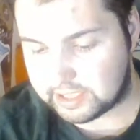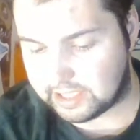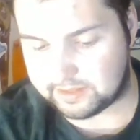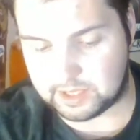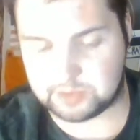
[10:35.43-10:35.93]

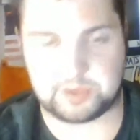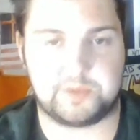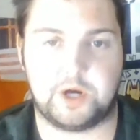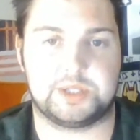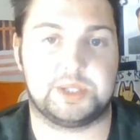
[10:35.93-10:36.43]
get these
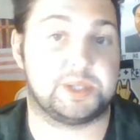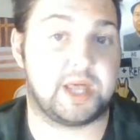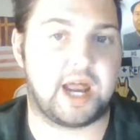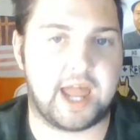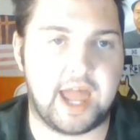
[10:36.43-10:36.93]
responses
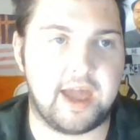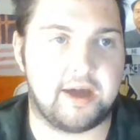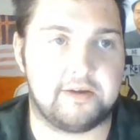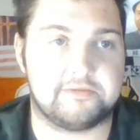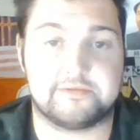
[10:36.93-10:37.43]
that I
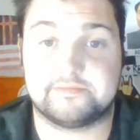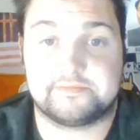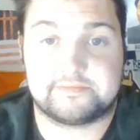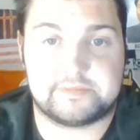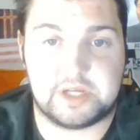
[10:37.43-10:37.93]
have,
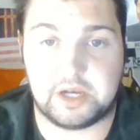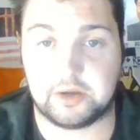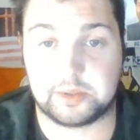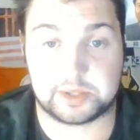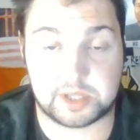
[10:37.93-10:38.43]
you
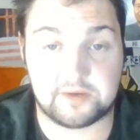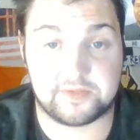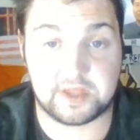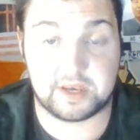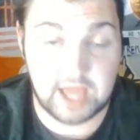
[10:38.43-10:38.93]
know, the
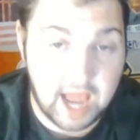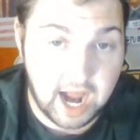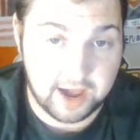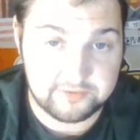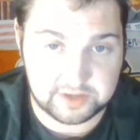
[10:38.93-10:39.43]
stuff that
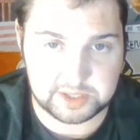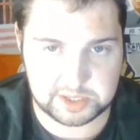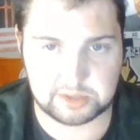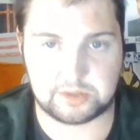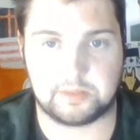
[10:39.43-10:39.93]
I've
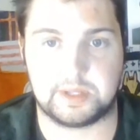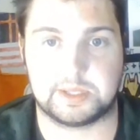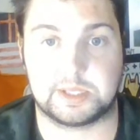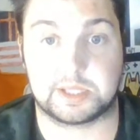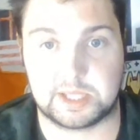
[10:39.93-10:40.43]
considered to
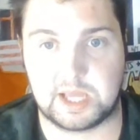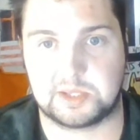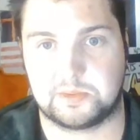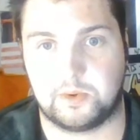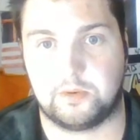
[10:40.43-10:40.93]
be
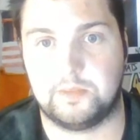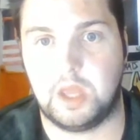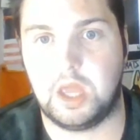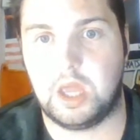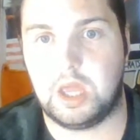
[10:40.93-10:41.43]
successful
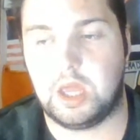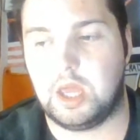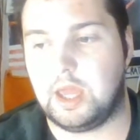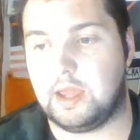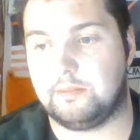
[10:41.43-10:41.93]

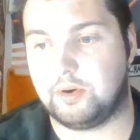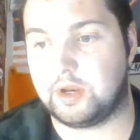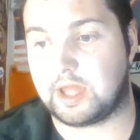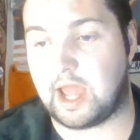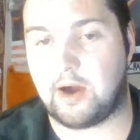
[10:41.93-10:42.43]
in
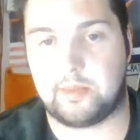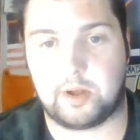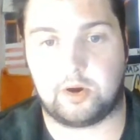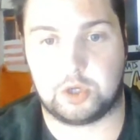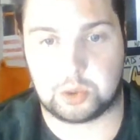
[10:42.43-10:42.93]
putting out
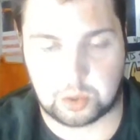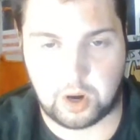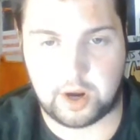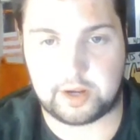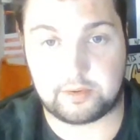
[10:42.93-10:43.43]
there and
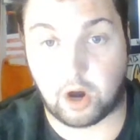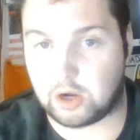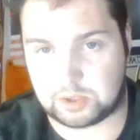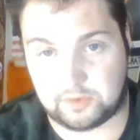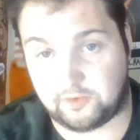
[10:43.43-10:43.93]
drawing
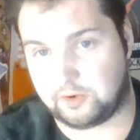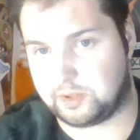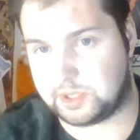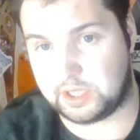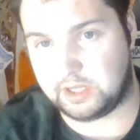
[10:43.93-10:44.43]

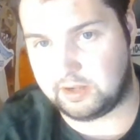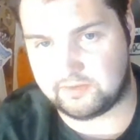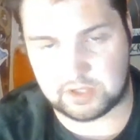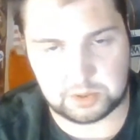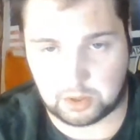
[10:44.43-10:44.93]
controversy
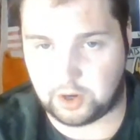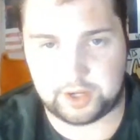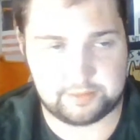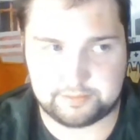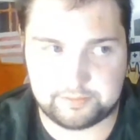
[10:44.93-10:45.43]
and
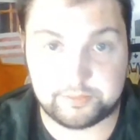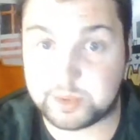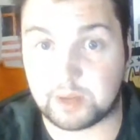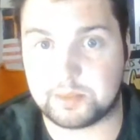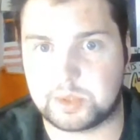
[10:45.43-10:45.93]
drawing
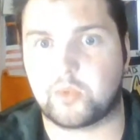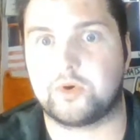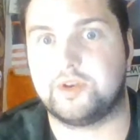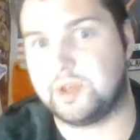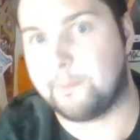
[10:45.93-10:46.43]
some
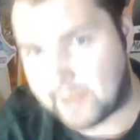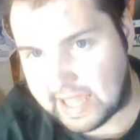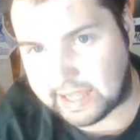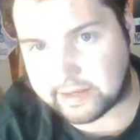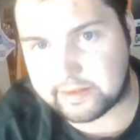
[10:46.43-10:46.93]
sort of
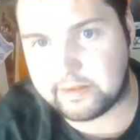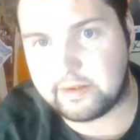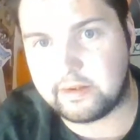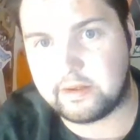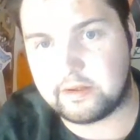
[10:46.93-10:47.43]
debate,
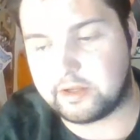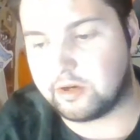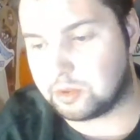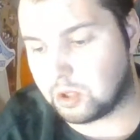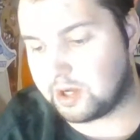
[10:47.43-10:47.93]

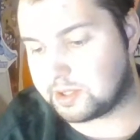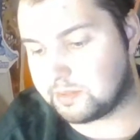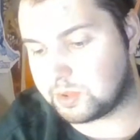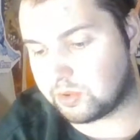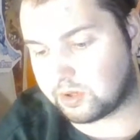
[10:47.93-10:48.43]
you know, drawing
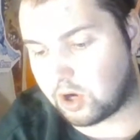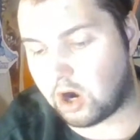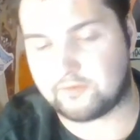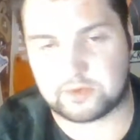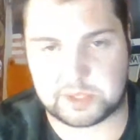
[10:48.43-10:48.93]
some sort of
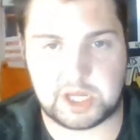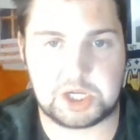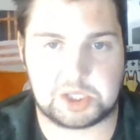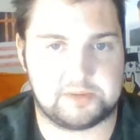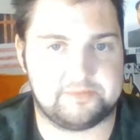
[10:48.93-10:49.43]

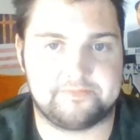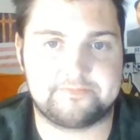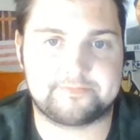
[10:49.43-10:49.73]
conversation.